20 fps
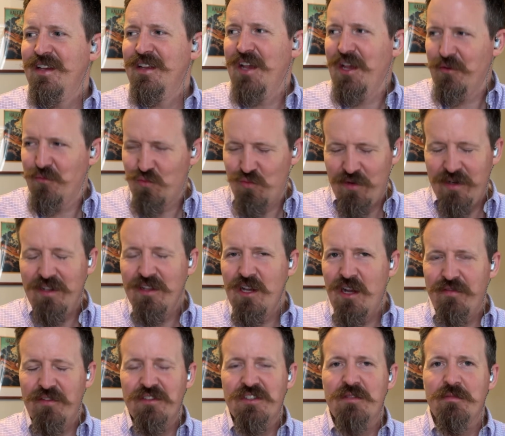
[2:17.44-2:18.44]
really
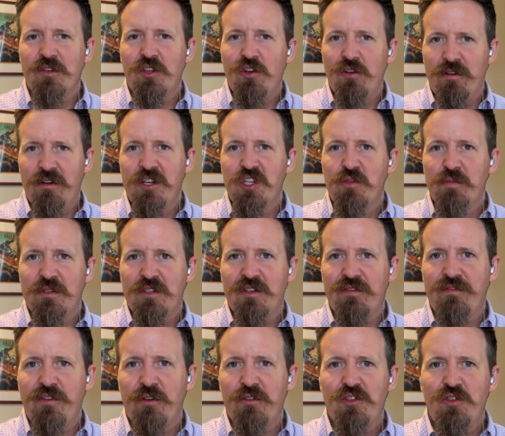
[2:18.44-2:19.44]
offer some encouragement to
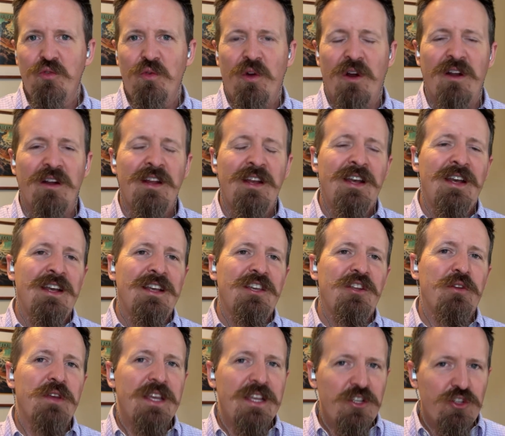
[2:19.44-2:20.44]
folks who are,
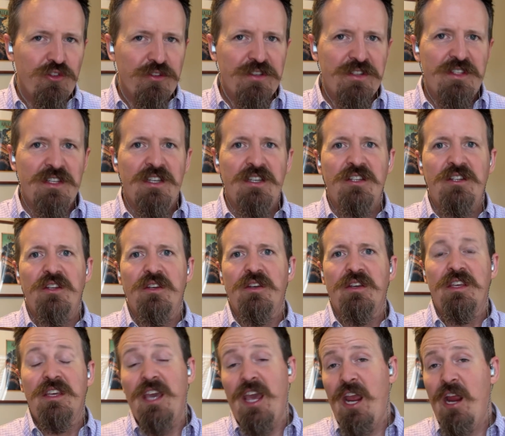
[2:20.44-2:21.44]
interested
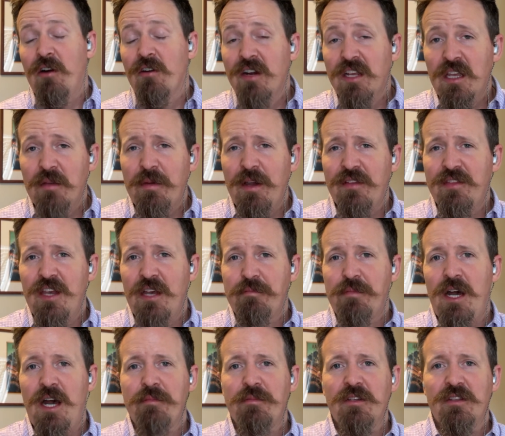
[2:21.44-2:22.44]
and caring about that
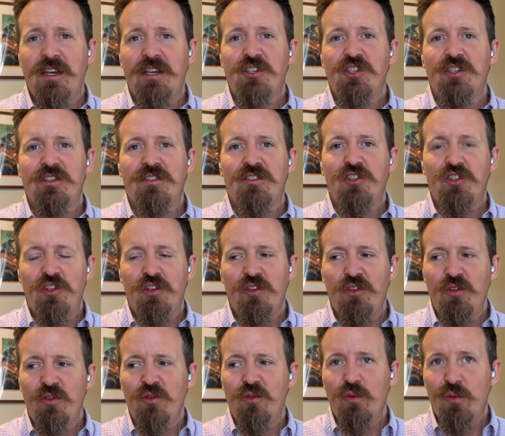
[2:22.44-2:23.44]
population
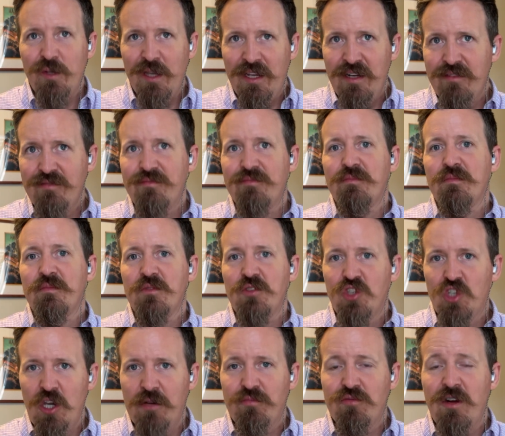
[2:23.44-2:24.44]
to kind of
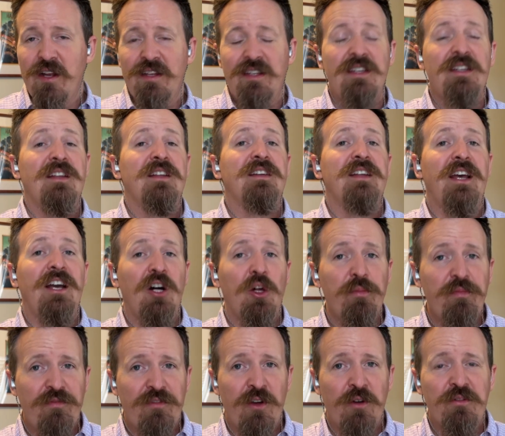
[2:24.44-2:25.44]
jump right in and to help
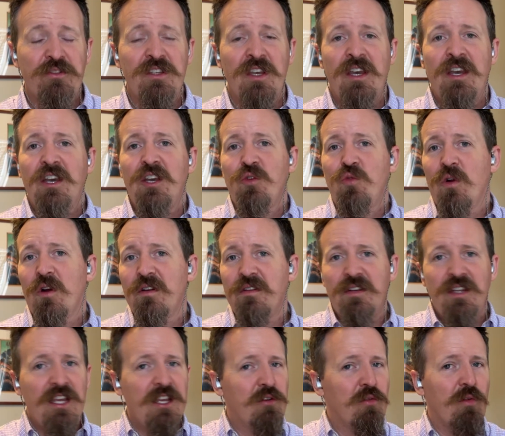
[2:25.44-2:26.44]
folks who are in
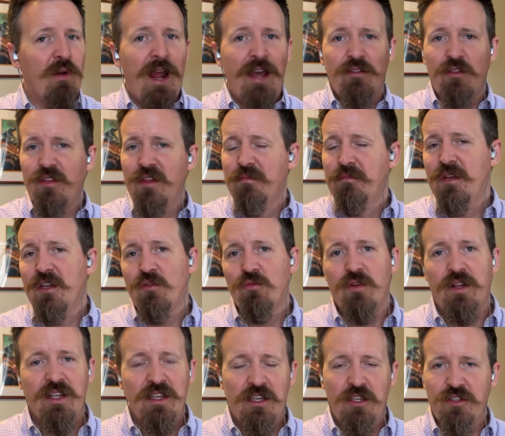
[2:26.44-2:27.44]
need, rather than being
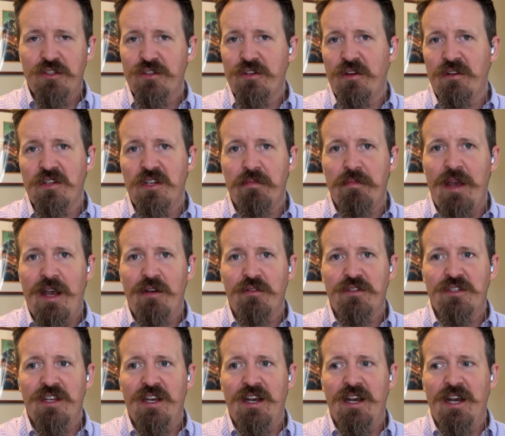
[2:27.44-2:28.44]
really concerned about
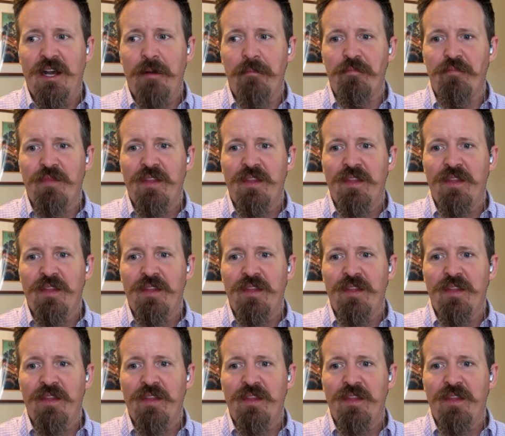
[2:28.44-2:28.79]
the